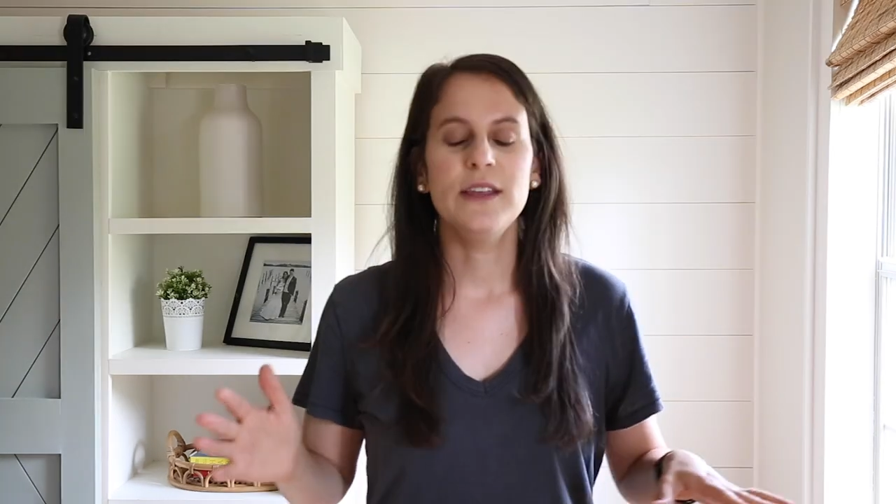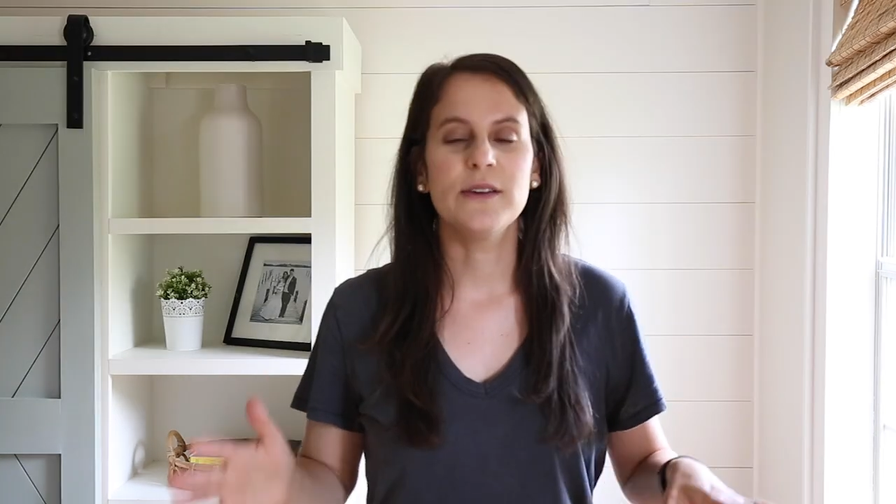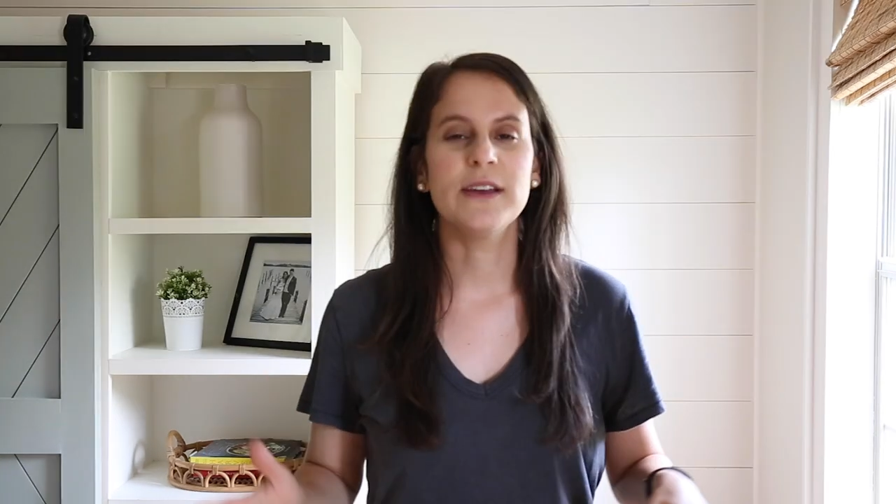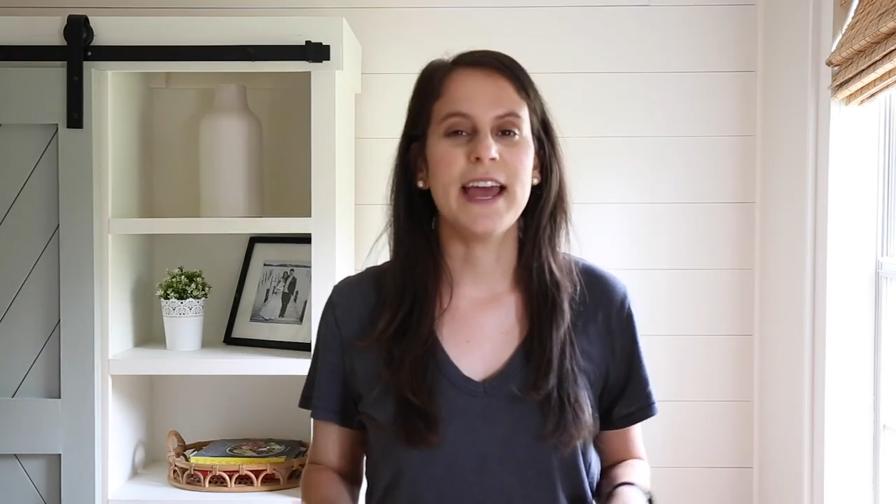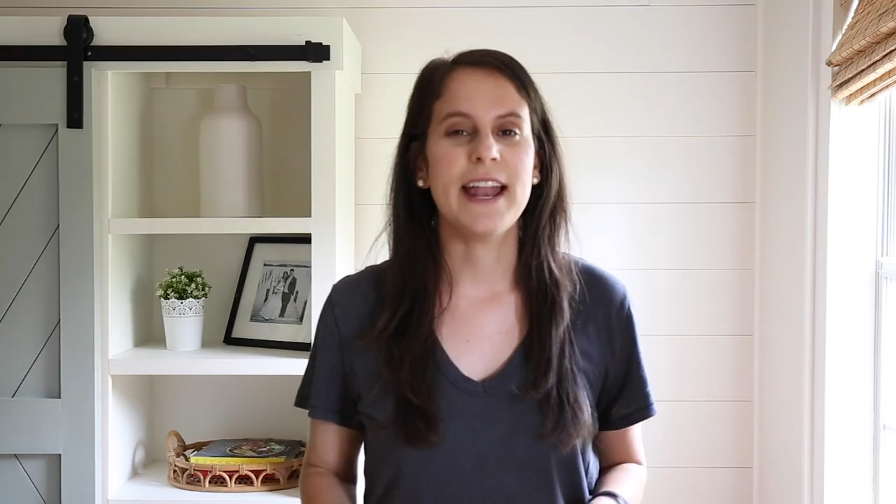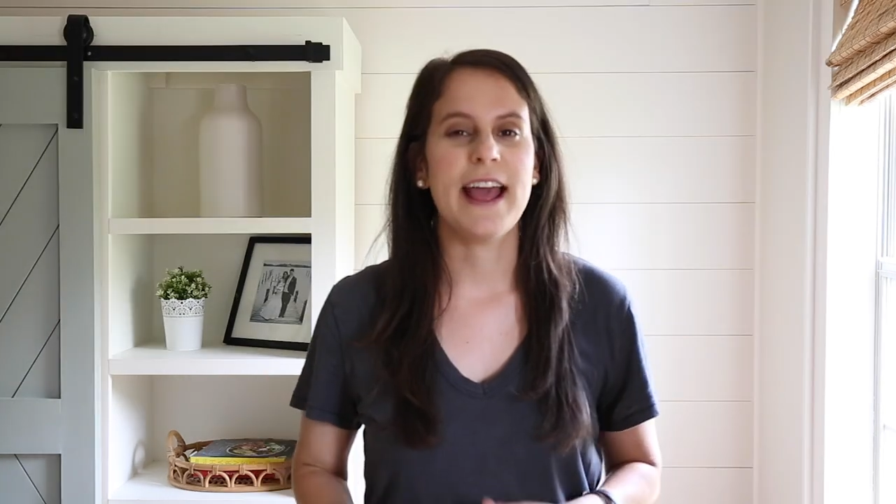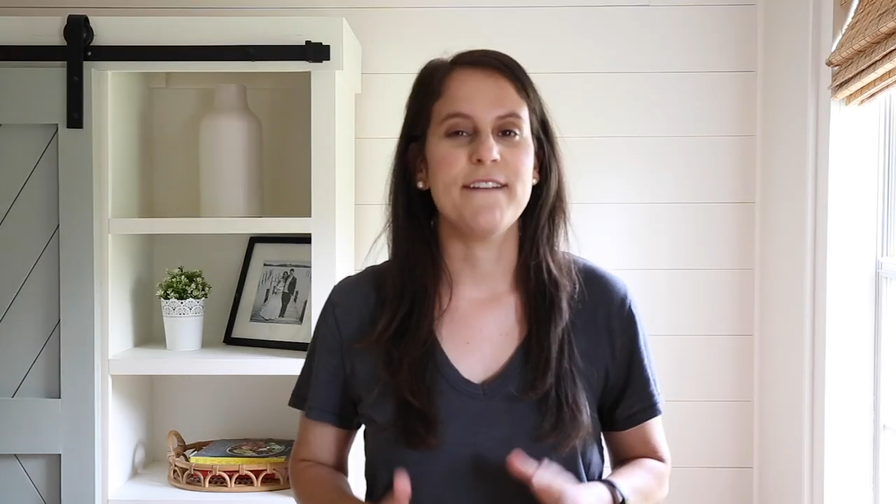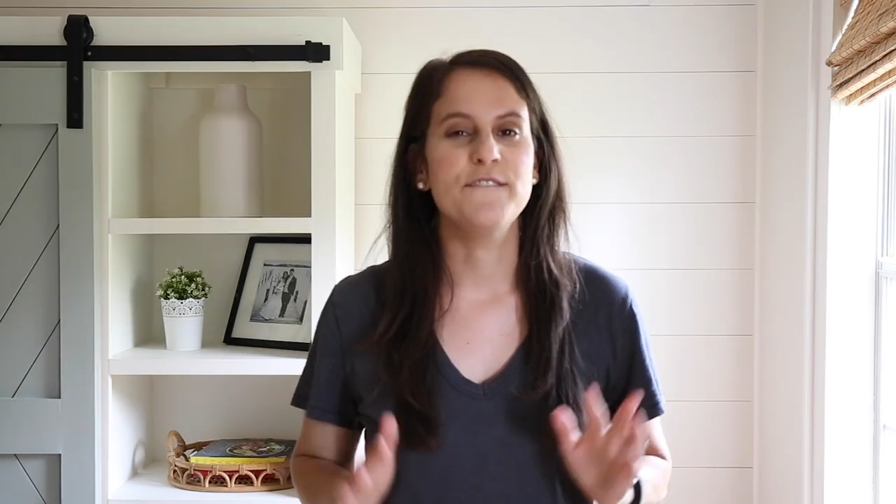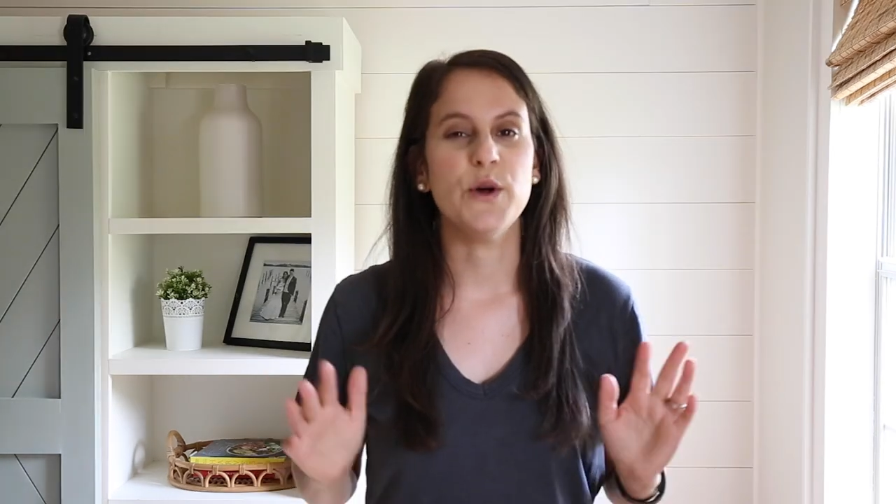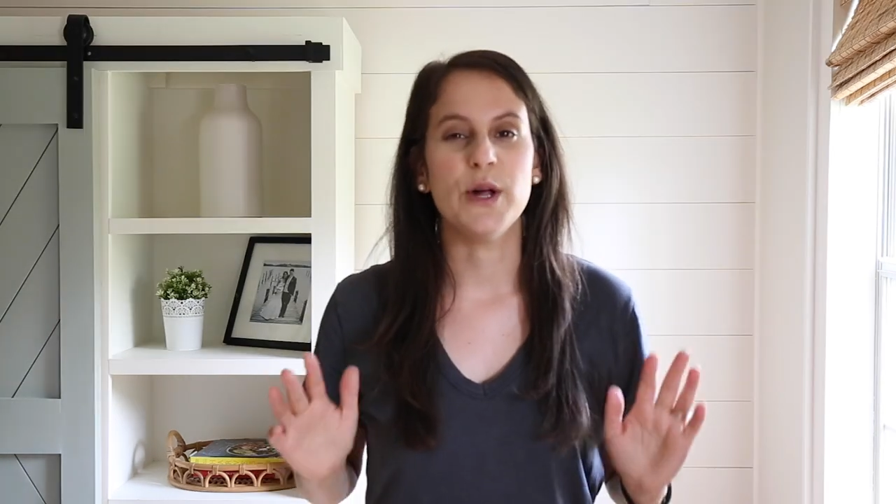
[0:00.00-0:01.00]
You can get
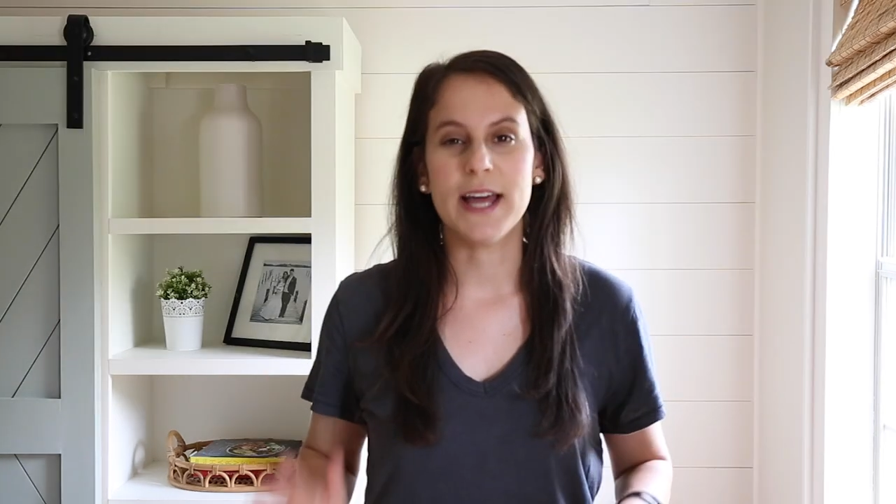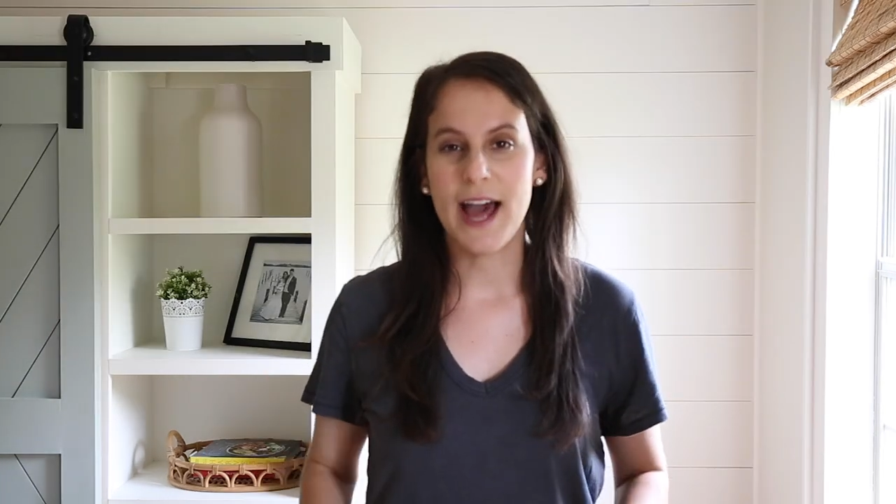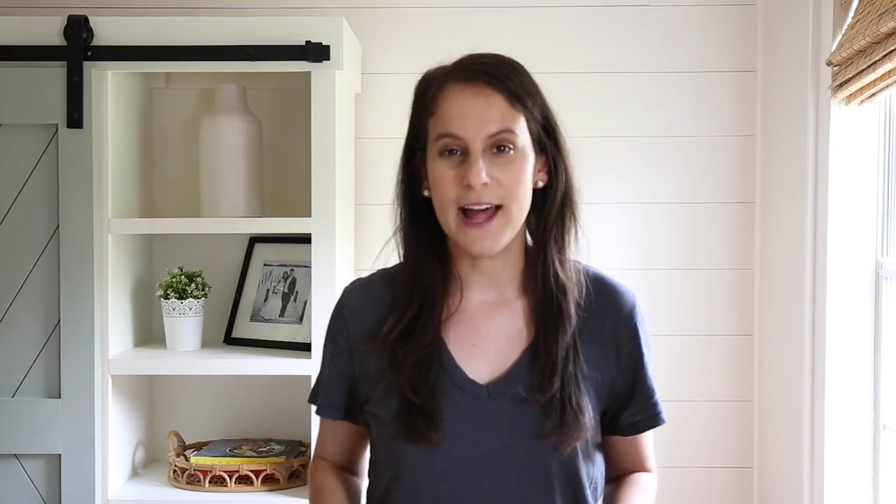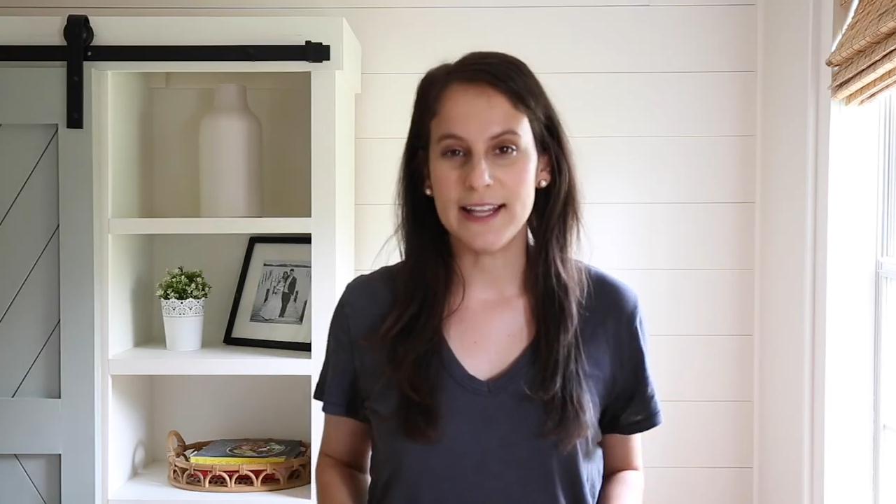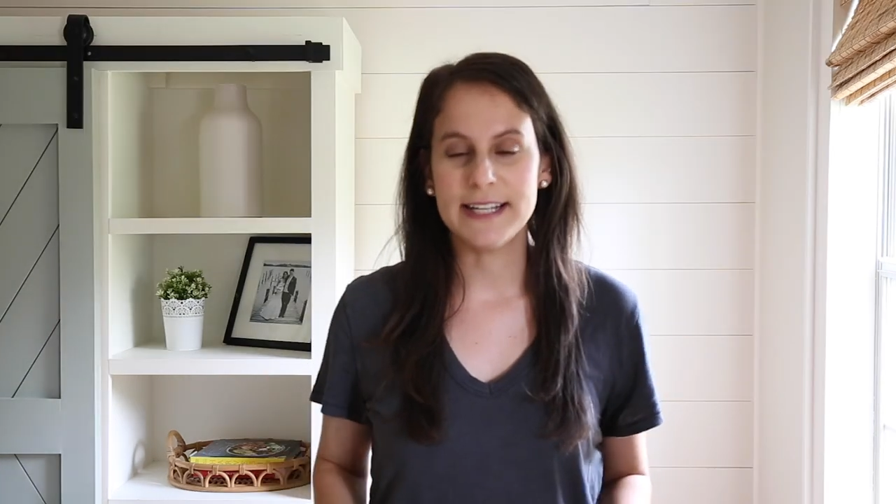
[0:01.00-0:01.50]
a full cut